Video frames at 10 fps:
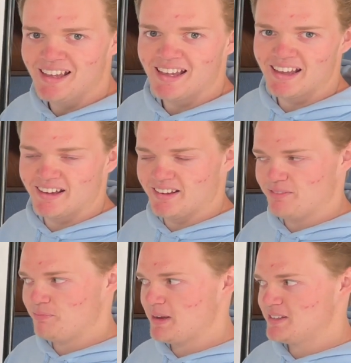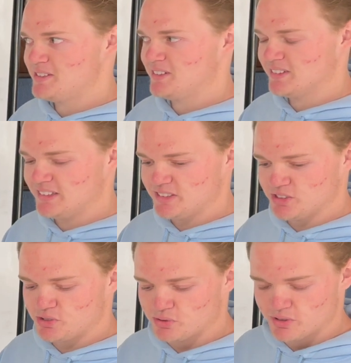and basically
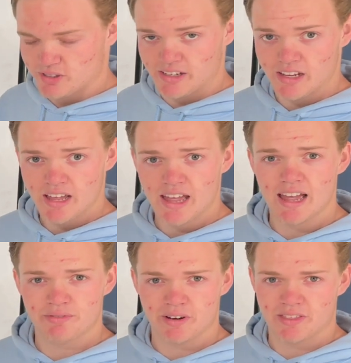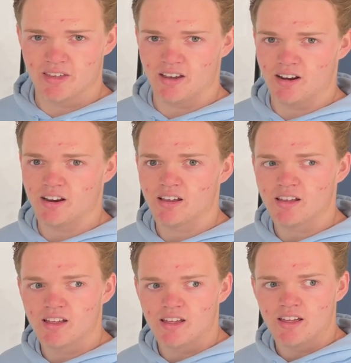destroy everything
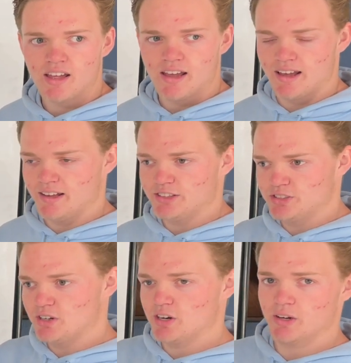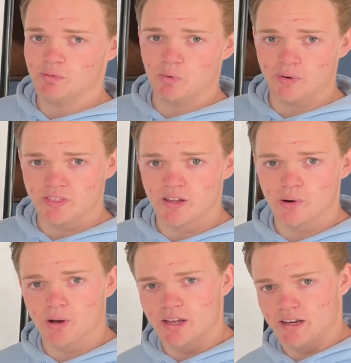and start over with
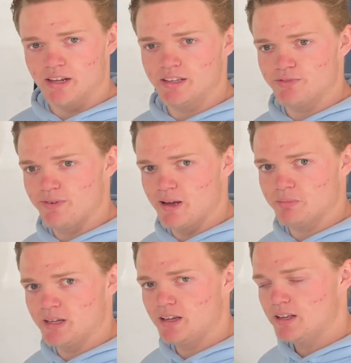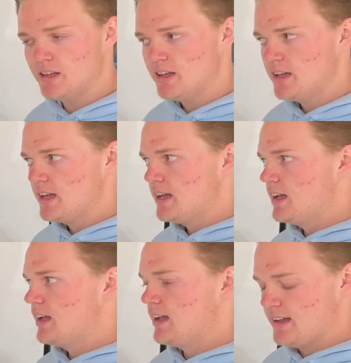Noah and his family.
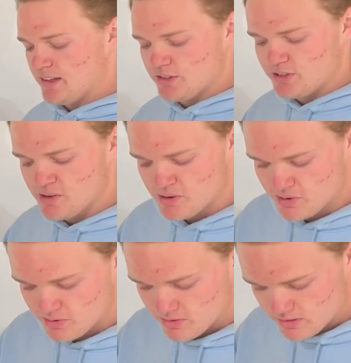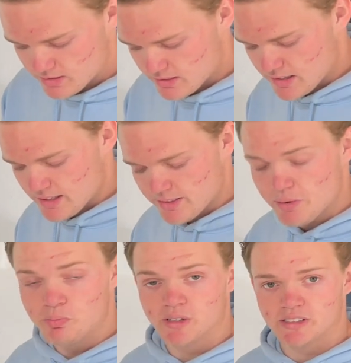And so then
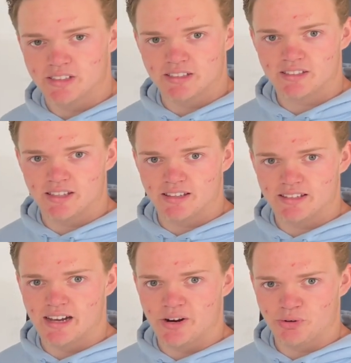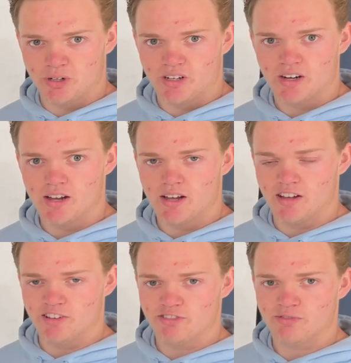that brings us to the Tower
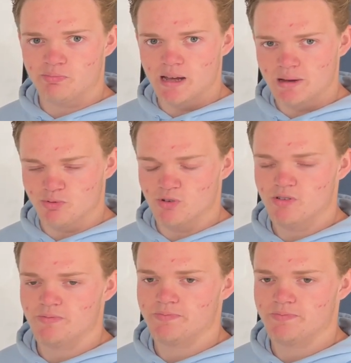of Babel,